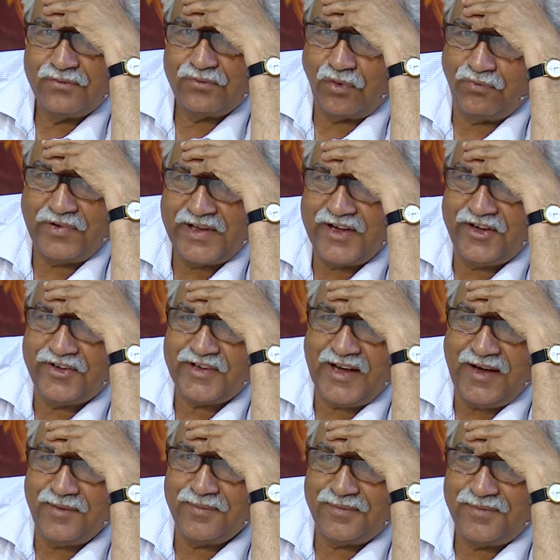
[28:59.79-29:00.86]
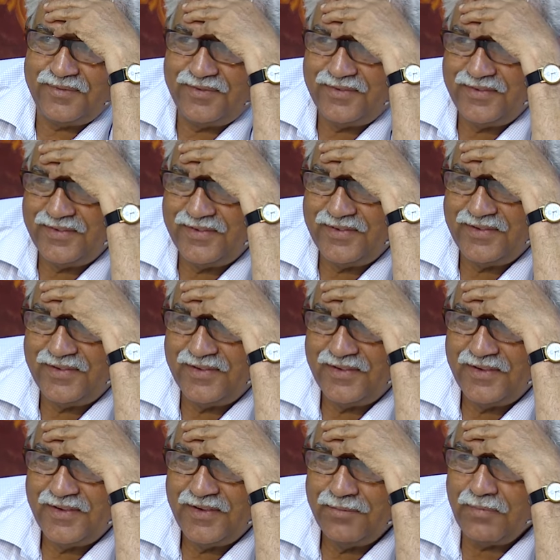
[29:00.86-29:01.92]
From where came.
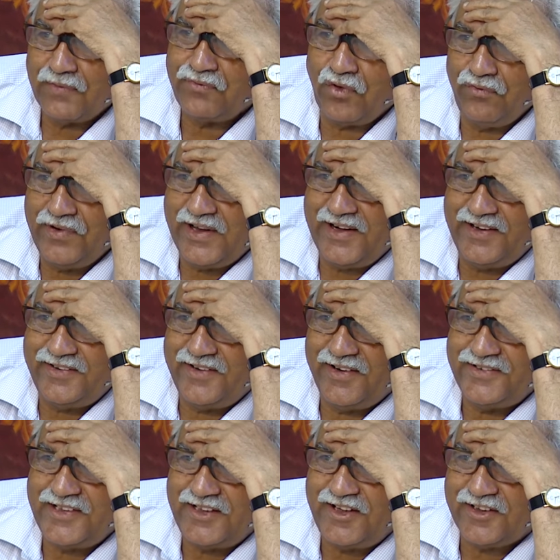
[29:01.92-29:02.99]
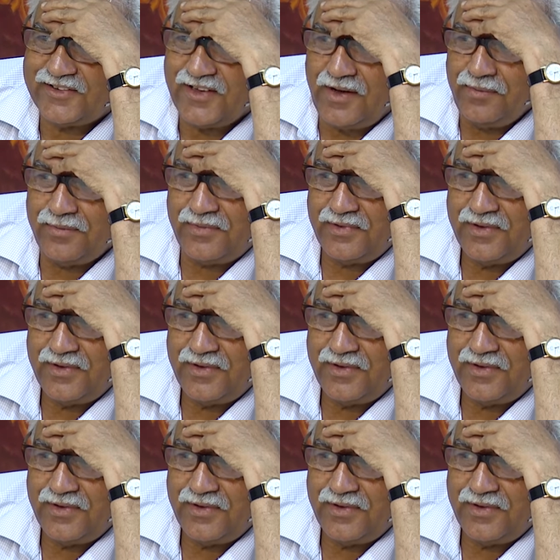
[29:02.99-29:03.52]
But from where it, uh, did it come?